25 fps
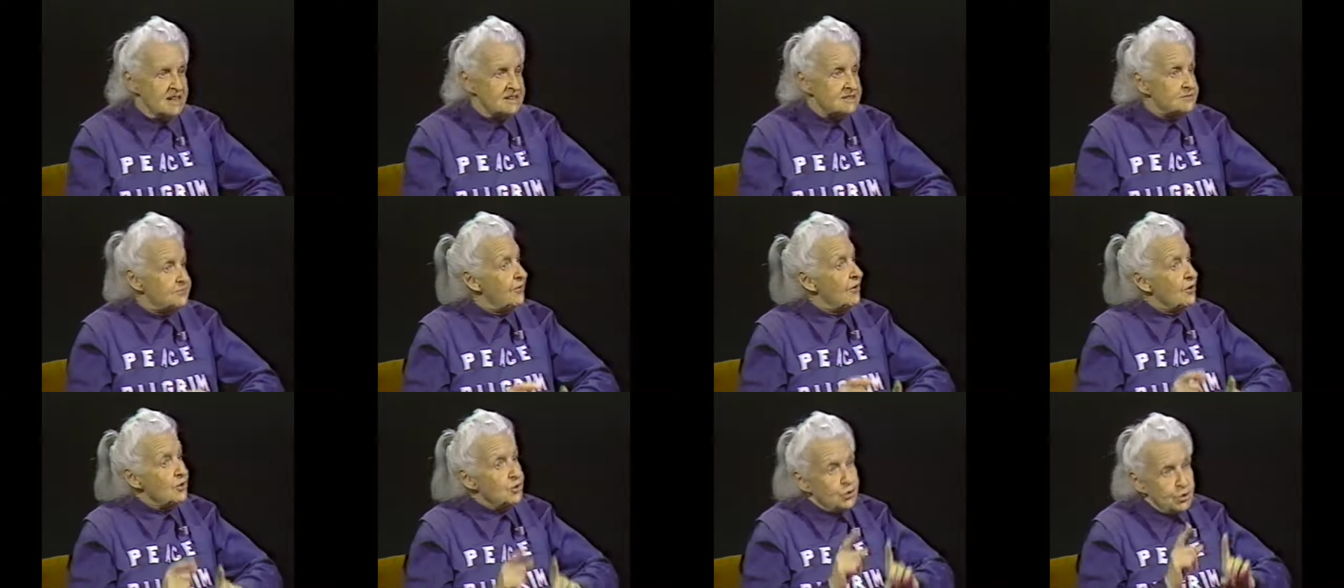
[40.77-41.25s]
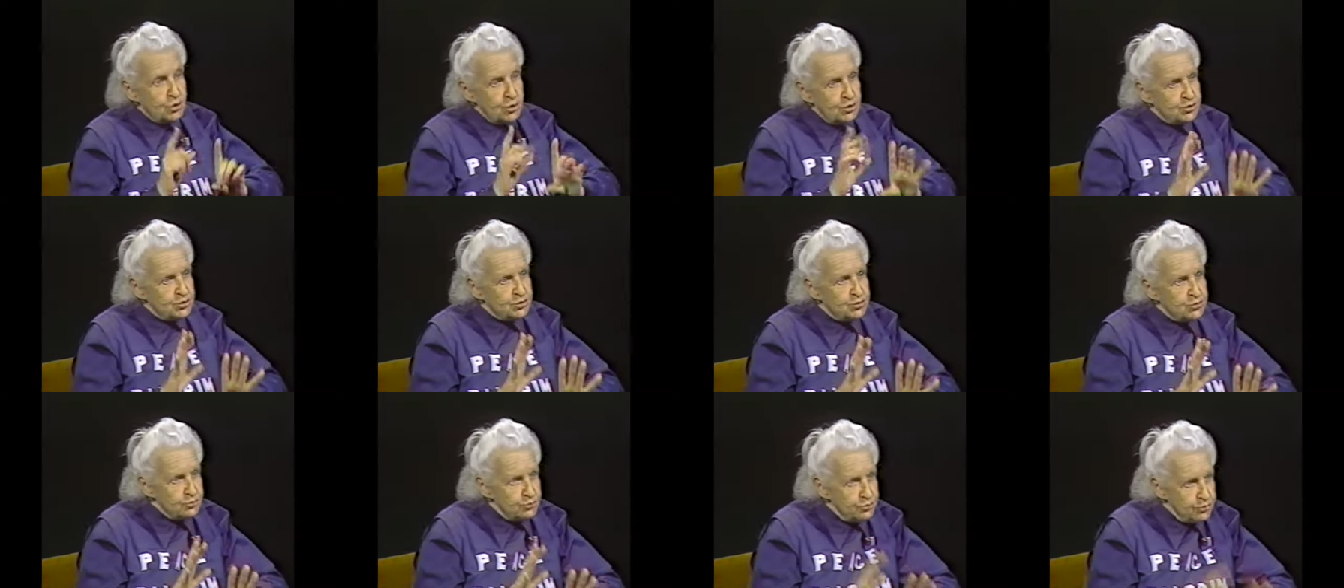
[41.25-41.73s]
It's very
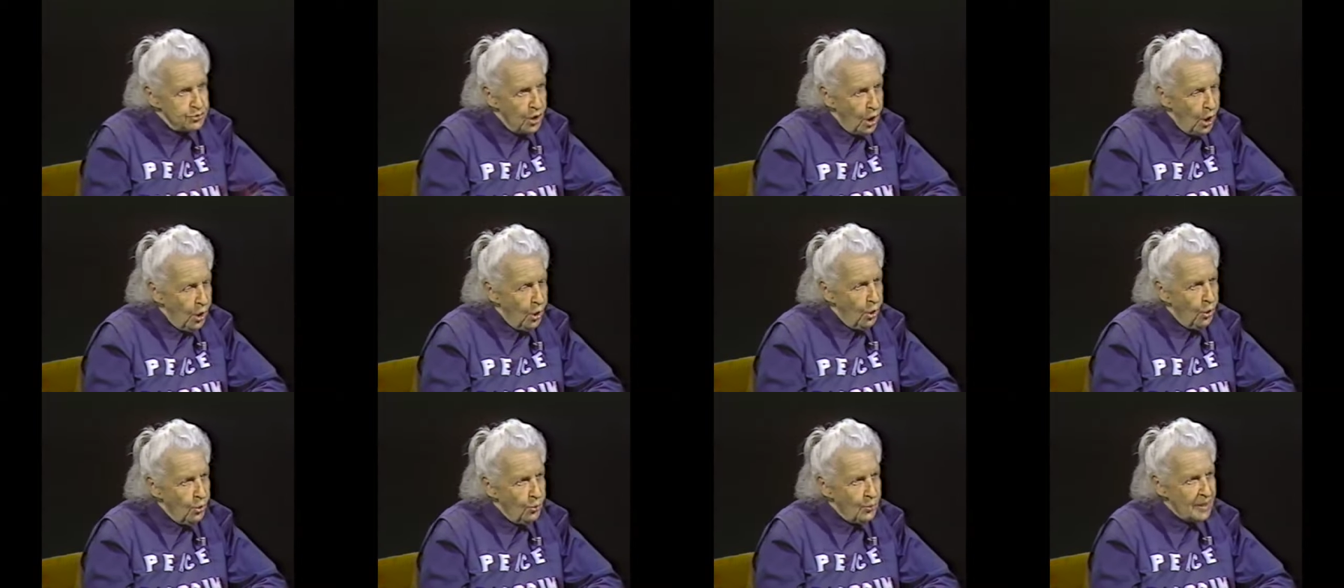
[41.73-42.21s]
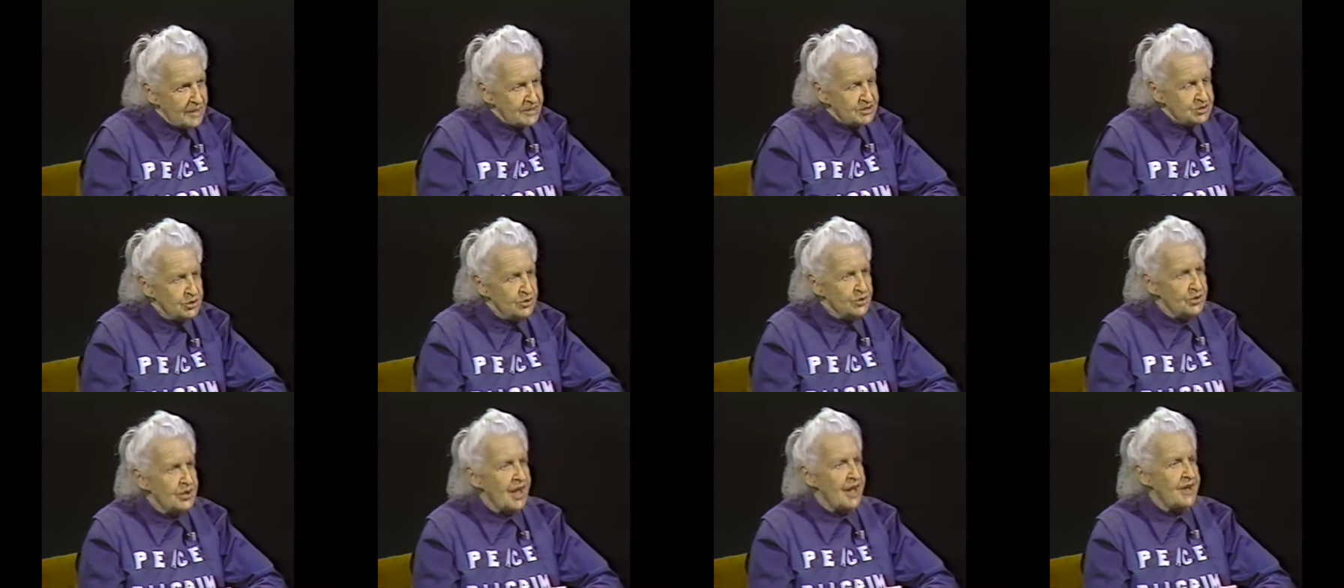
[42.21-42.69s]
good to know
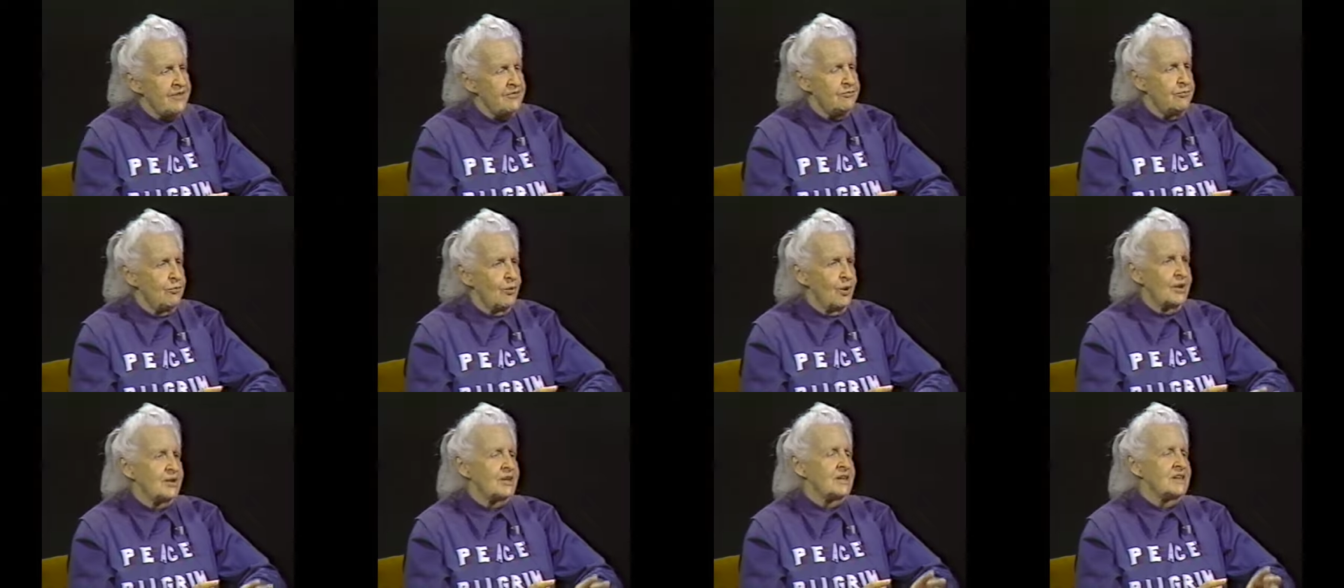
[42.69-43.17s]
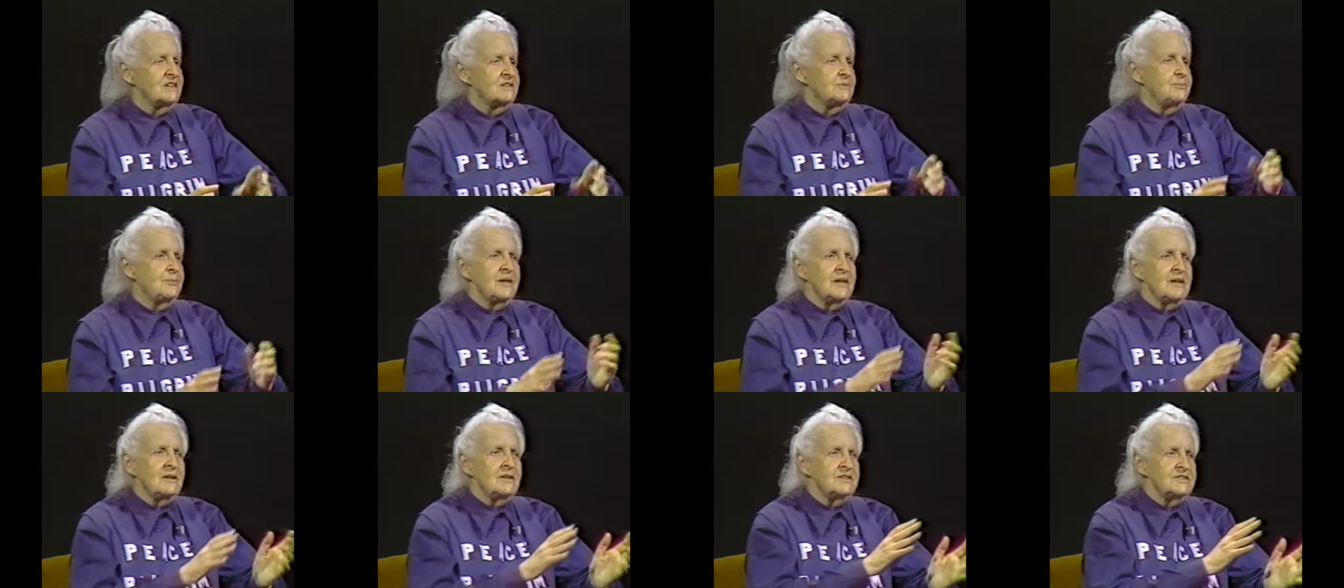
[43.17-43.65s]
what your life work
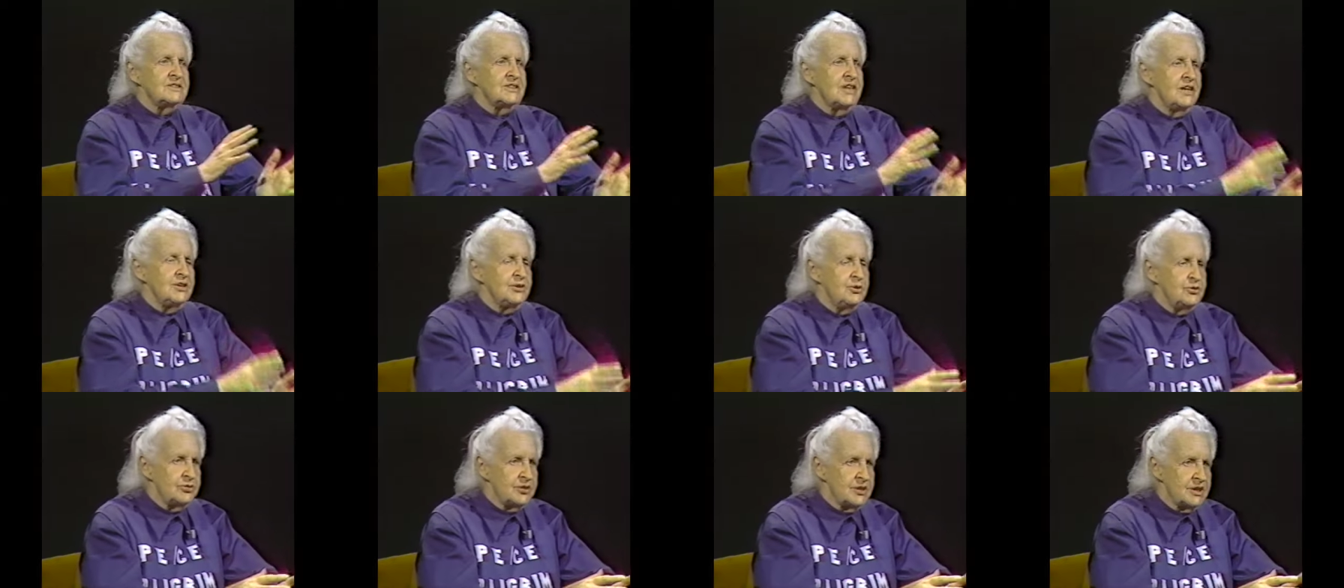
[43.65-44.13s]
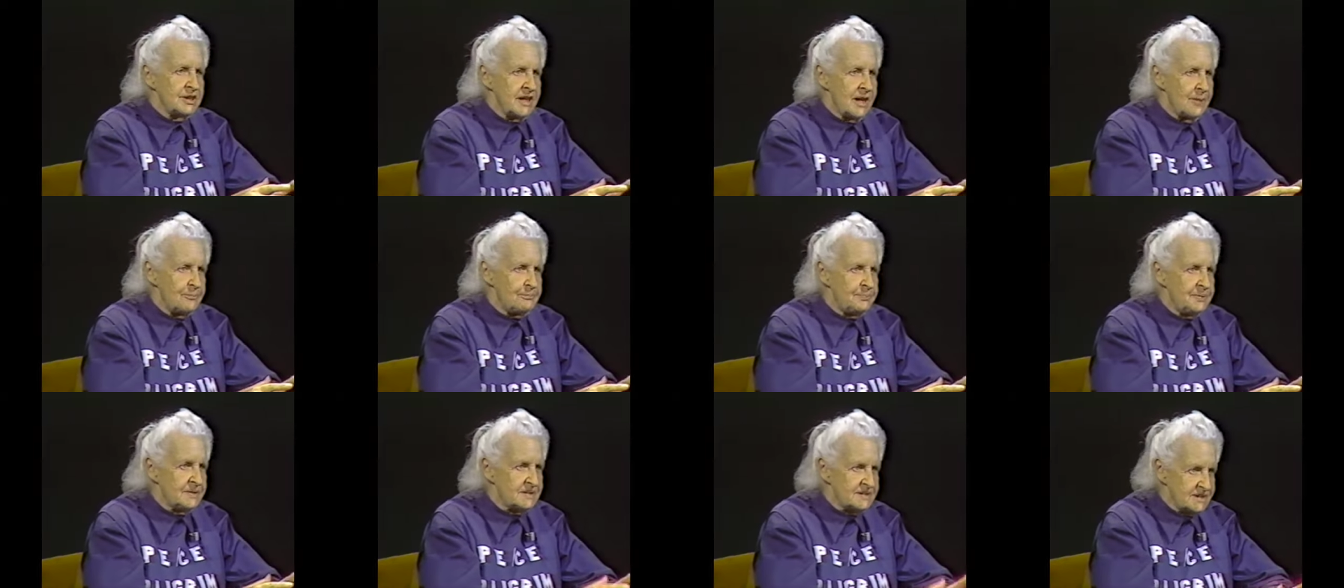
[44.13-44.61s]
is because then you can
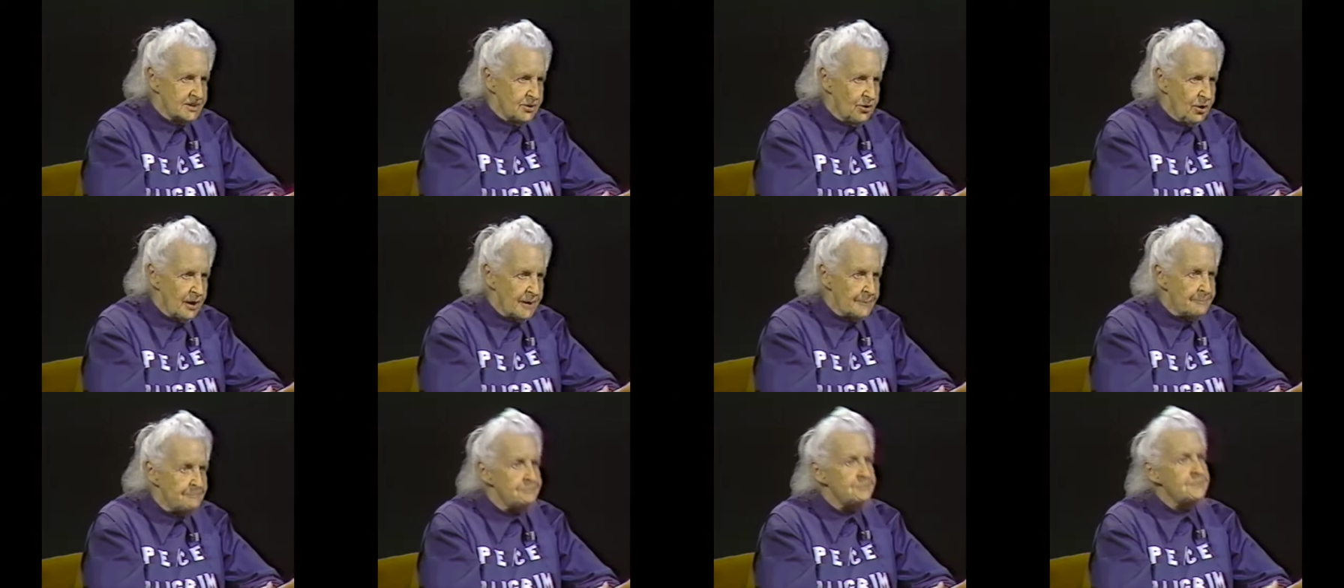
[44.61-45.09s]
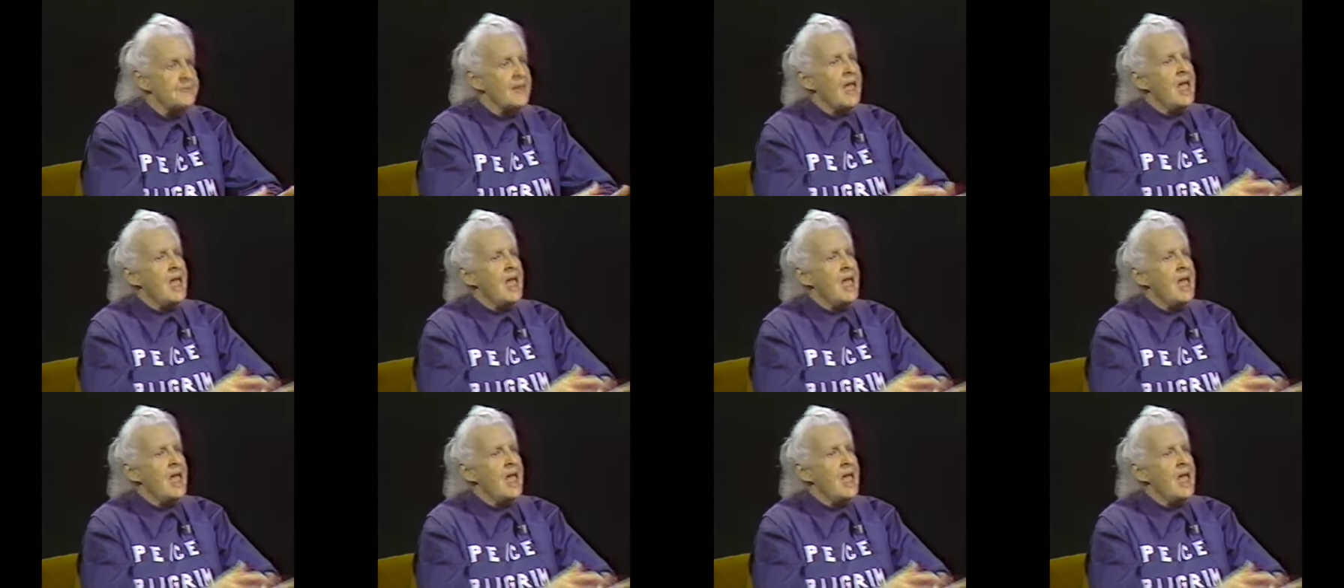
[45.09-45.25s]
get busy on it.